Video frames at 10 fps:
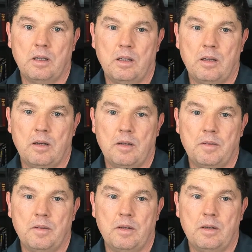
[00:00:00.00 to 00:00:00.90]

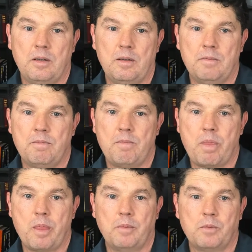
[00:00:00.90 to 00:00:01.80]
Um,
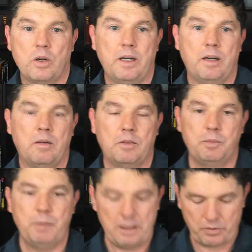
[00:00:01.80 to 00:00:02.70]
trying to
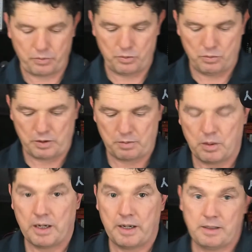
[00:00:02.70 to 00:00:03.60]
speed through with
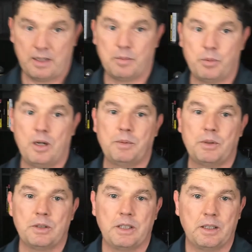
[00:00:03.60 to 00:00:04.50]
my
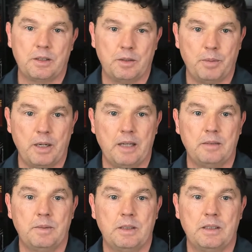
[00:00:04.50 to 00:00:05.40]
teleprompter to get to the
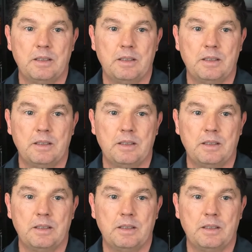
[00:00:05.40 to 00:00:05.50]
bottom.